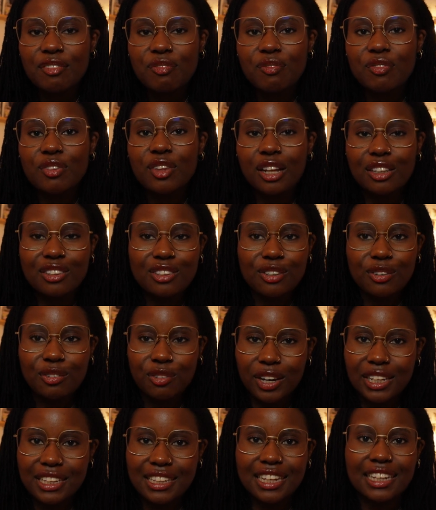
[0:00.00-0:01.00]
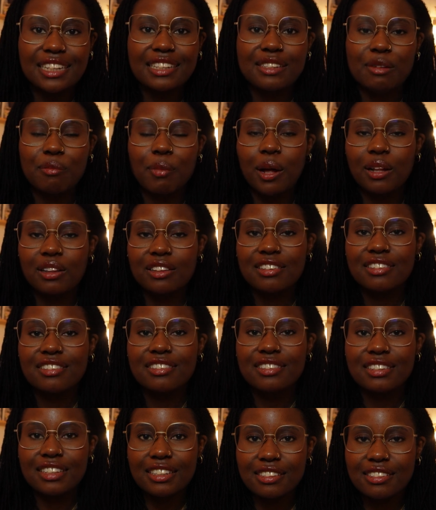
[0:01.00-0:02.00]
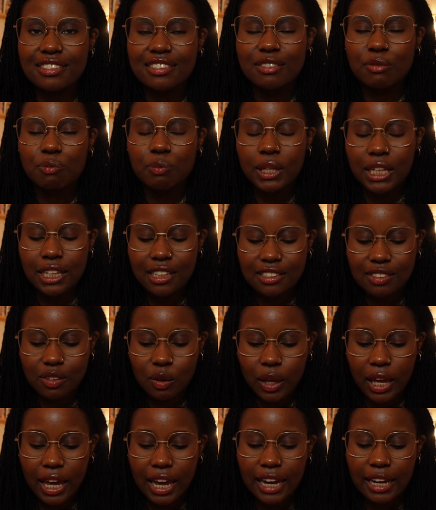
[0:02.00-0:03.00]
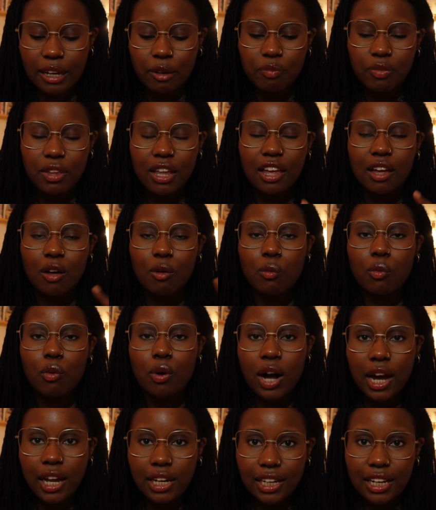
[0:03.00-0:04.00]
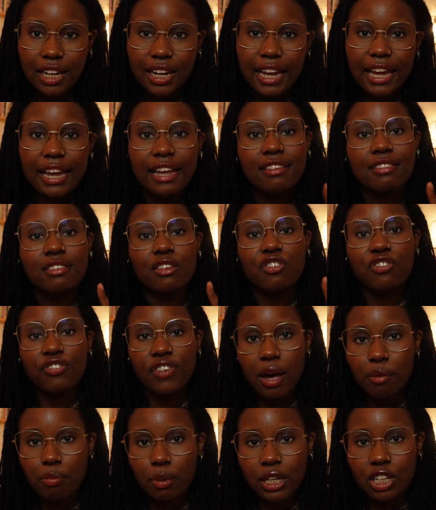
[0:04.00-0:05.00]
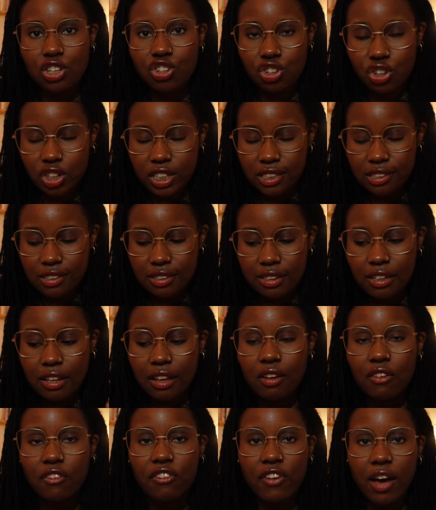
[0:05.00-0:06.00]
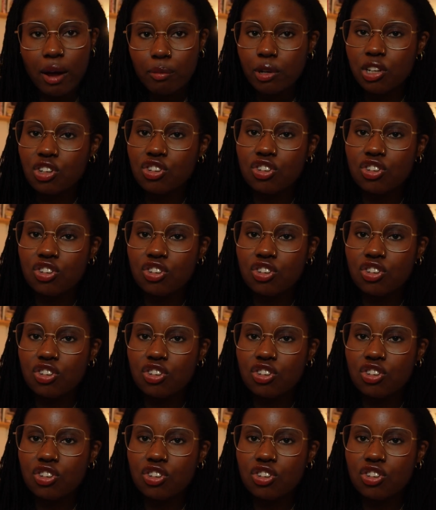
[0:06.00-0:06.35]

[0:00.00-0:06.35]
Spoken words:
not so great things about this piece, okay? One is the fabric choice. Fabric